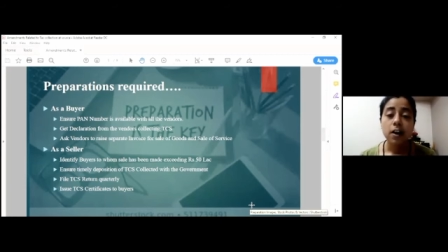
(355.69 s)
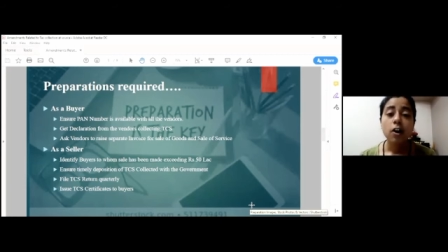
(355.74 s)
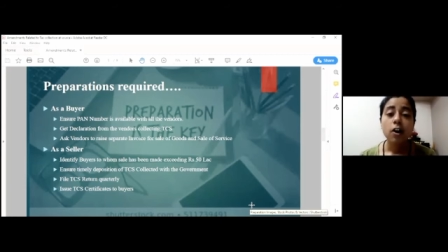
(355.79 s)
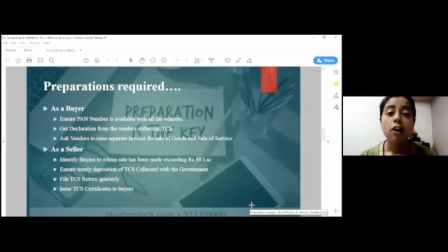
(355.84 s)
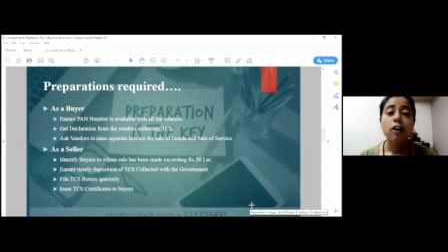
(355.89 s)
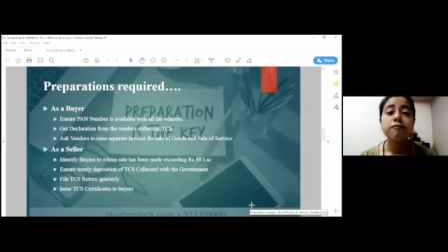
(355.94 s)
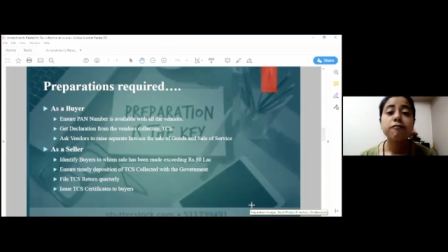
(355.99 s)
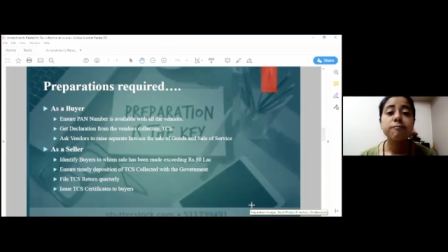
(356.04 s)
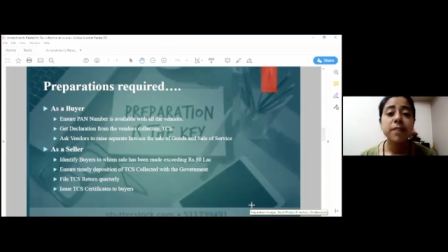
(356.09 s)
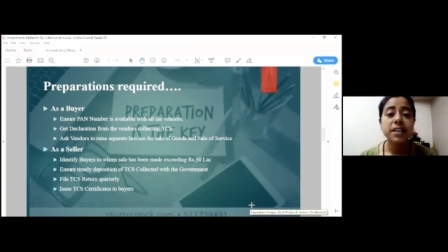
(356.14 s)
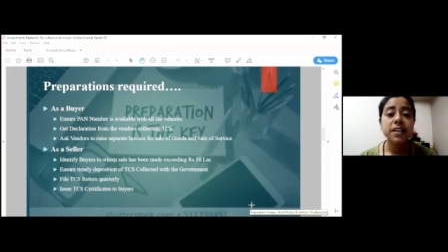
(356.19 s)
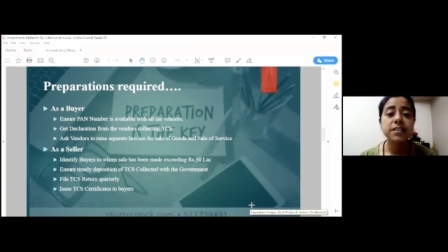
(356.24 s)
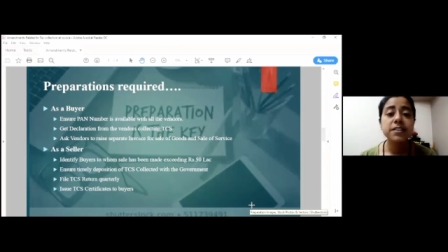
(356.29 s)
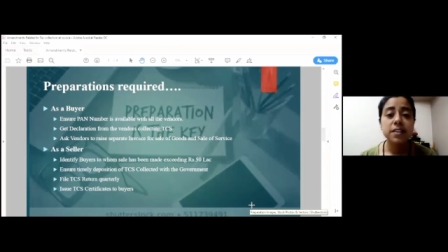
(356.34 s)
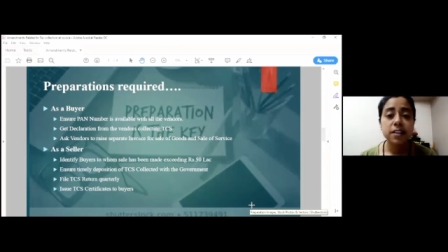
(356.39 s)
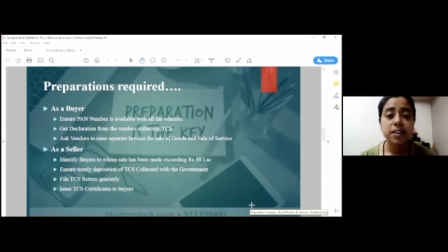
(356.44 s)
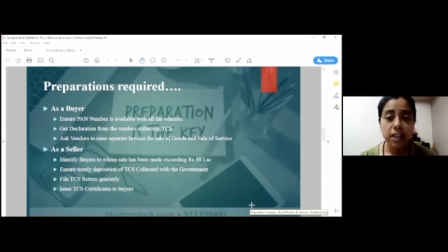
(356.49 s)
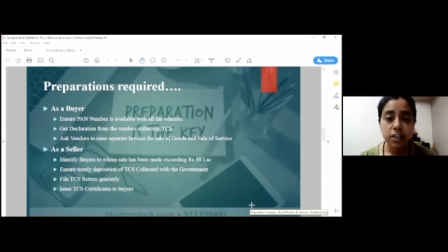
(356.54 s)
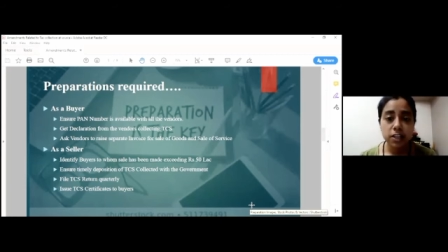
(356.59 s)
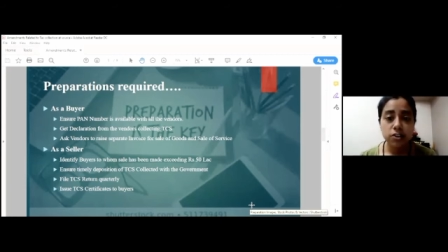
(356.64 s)
of mixed
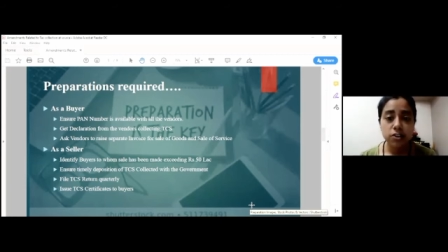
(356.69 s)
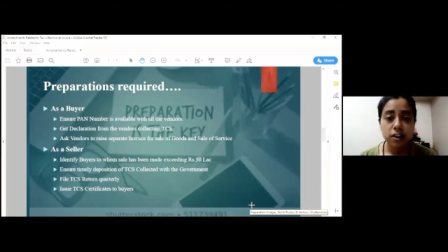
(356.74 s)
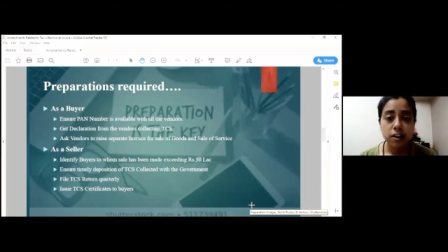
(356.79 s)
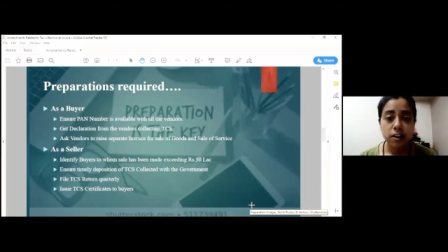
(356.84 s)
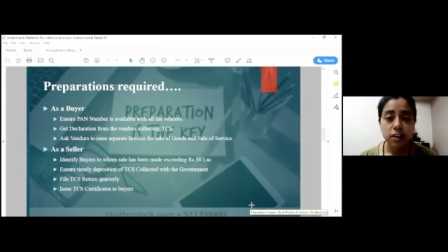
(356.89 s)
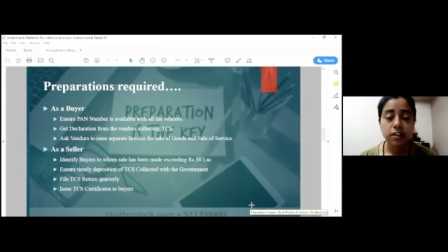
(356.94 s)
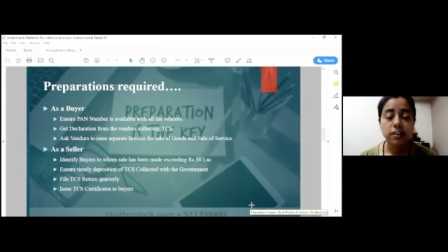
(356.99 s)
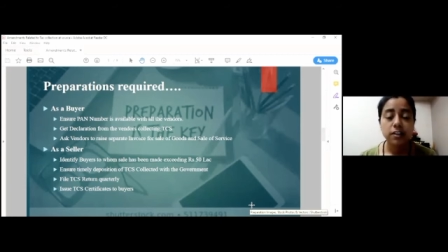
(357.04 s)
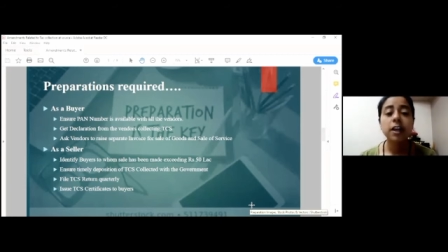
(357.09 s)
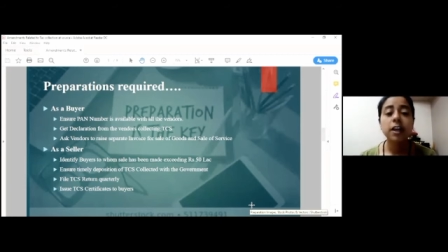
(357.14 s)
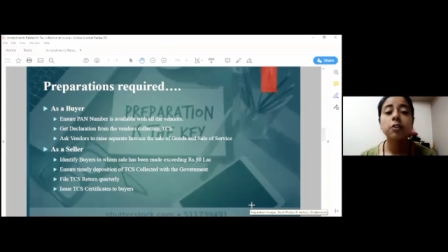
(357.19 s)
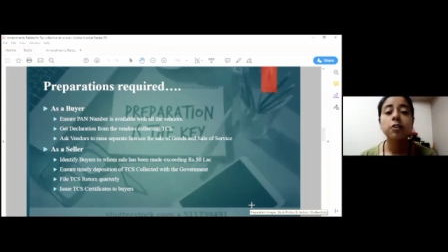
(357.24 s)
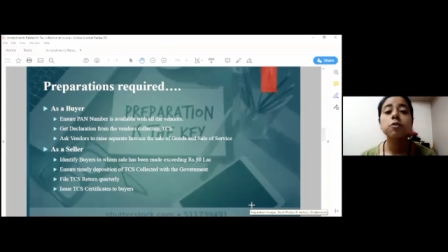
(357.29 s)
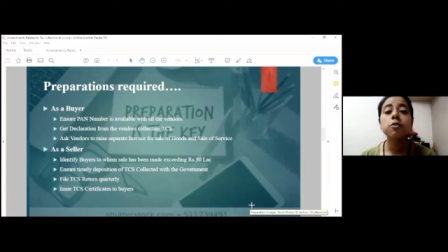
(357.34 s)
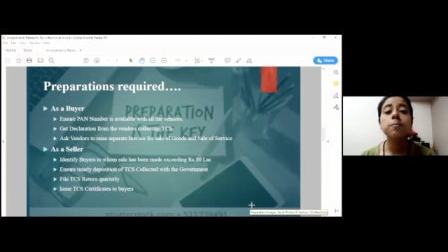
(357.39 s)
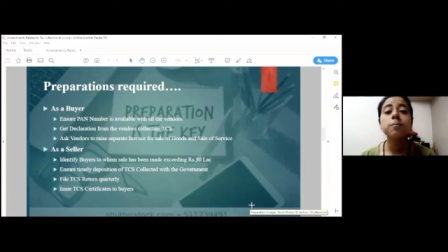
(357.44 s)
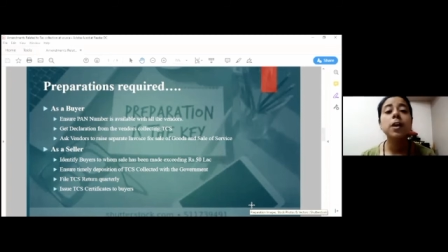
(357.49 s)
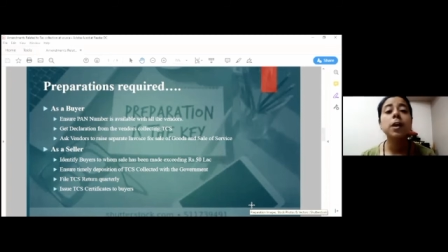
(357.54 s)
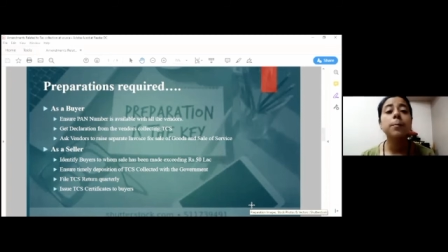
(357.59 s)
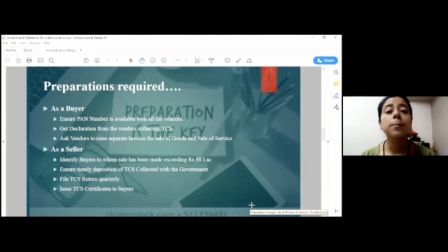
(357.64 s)
nature, there
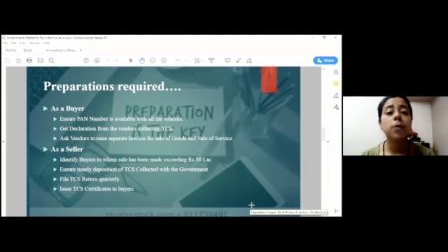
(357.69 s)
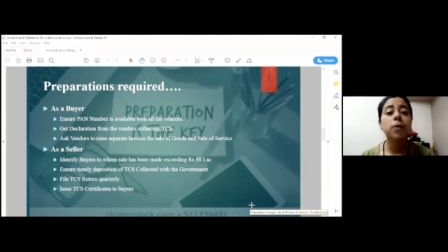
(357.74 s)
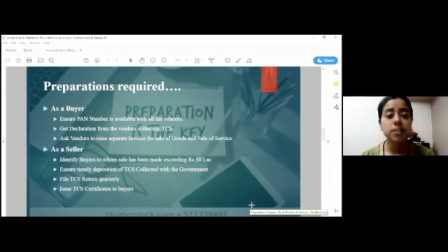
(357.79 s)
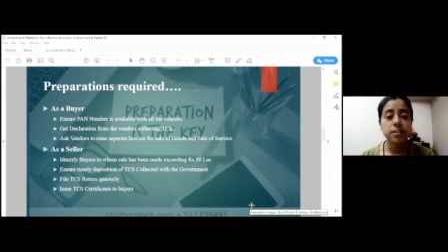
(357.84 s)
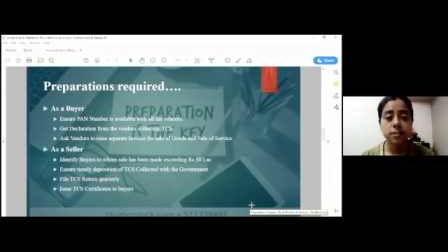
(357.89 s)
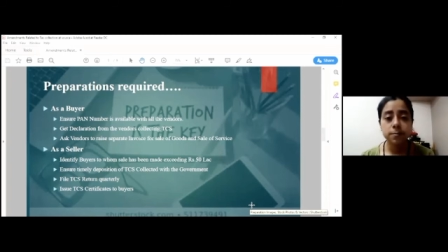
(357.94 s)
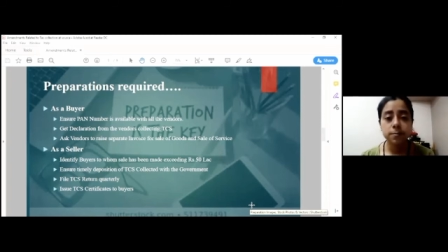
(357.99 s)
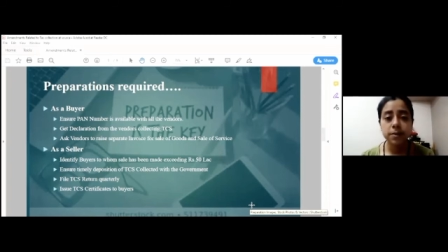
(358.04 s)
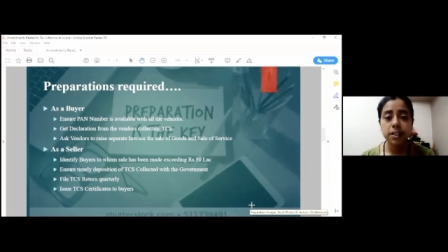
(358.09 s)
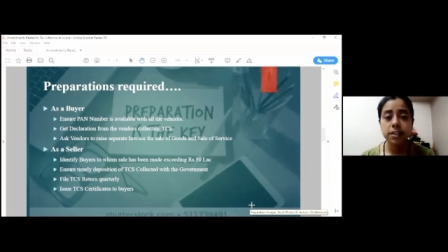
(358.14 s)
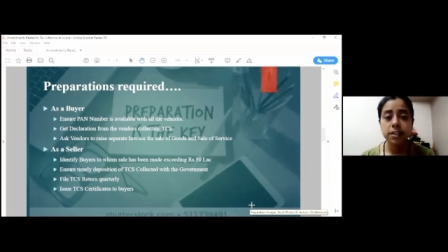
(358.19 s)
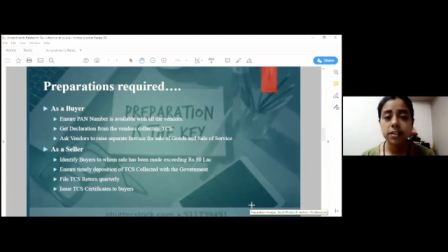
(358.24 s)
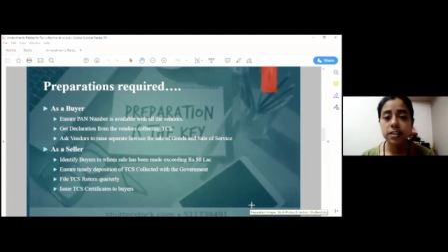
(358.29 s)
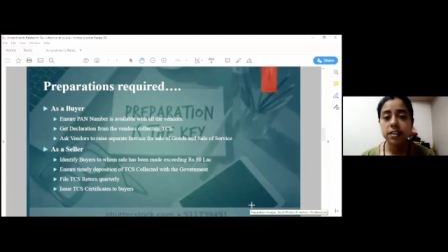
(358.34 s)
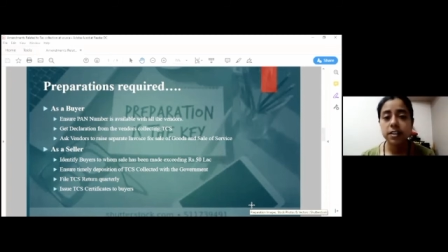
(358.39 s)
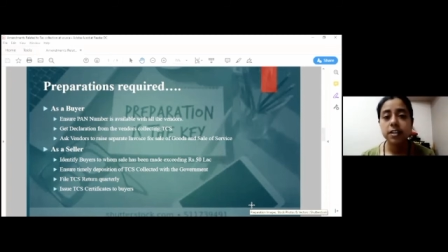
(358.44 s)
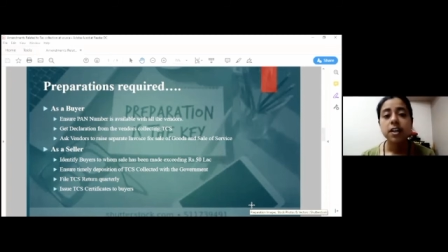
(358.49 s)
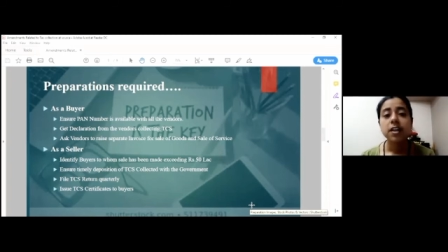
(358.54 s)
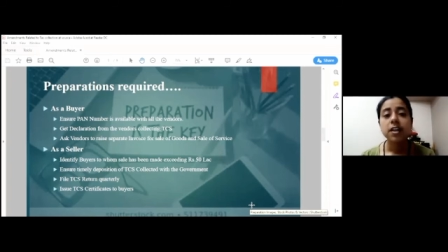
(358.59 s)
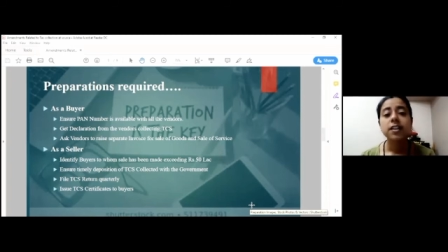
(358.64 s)
could be a
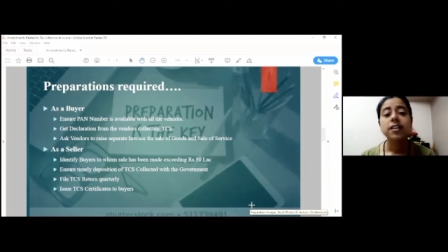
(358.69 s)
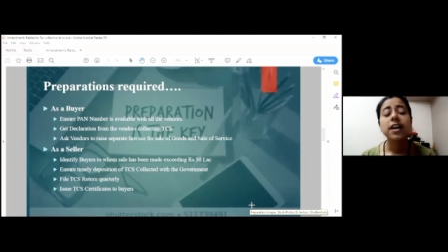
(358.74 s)
possibility